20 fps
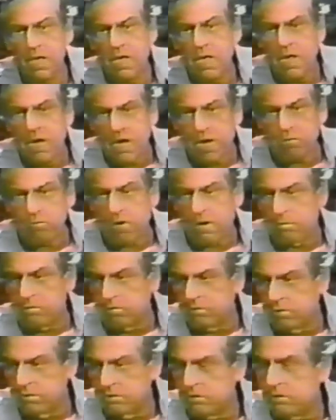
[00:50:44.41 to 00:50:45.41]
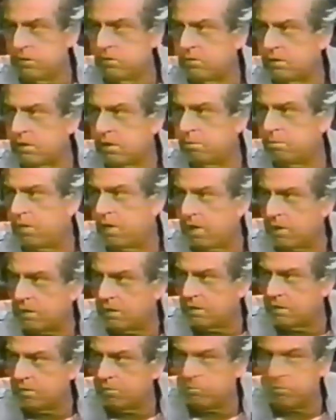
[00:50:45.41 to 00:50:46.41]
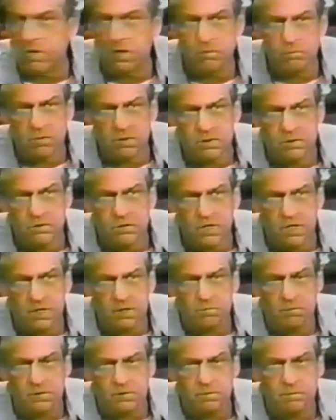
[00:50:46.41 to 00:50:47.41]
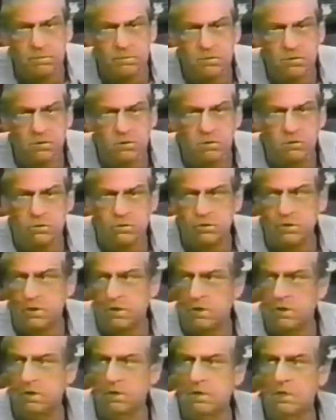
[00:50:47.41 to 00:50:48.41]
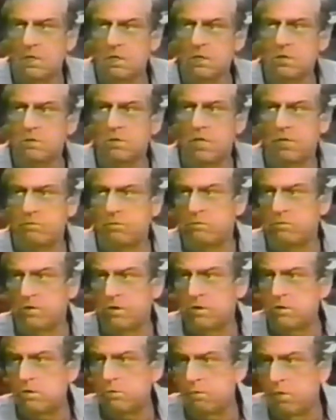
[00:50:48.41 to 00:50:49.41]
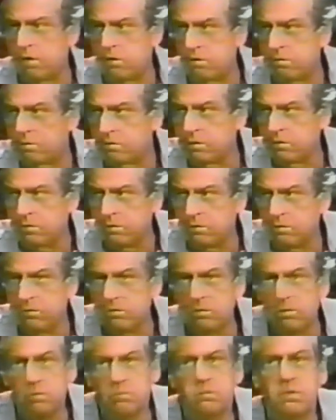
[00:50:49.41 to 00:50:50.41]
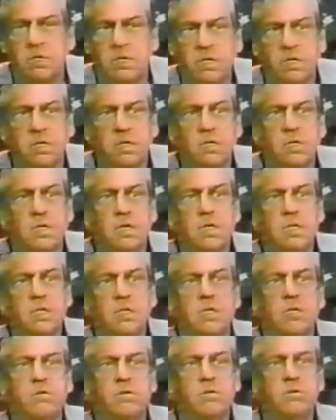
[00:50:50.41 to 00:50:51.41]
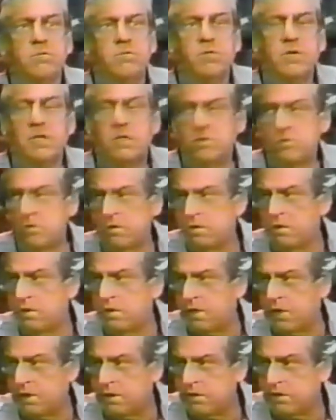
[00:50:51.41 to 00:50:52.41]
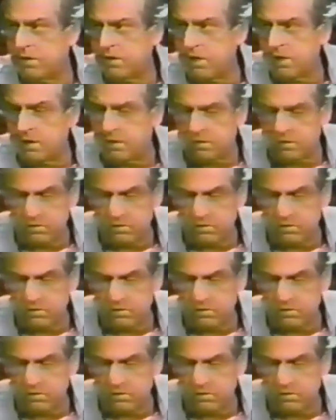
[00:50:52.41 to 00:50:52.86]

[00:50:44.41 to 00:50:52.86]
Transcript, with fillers: And Robert Roosa was a partner of Brown Brothers Harriman. So you see, you have a very small crew running the affairs of the United States.